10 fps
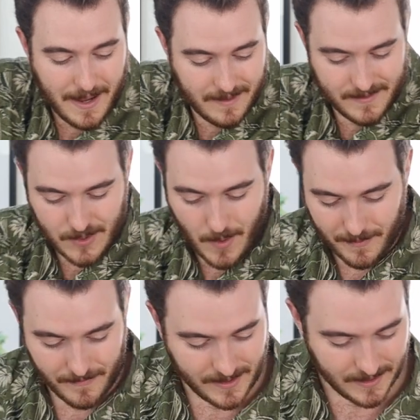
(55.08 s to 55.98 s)
mat, so
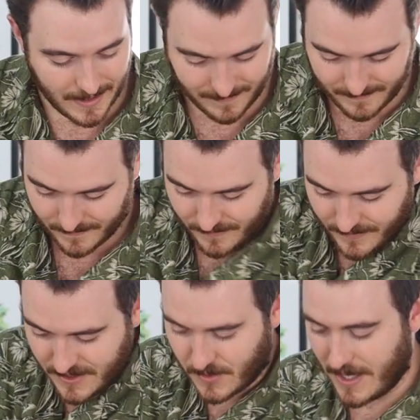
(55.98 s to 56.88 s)
I'm afraid to like
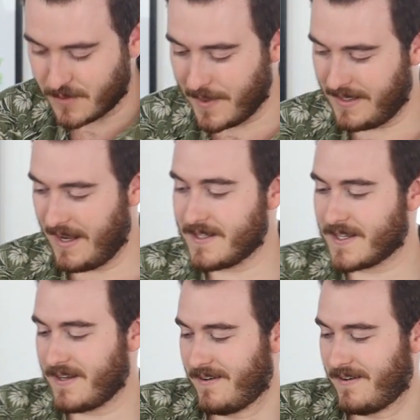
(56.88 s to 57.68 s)
Scratch my desk?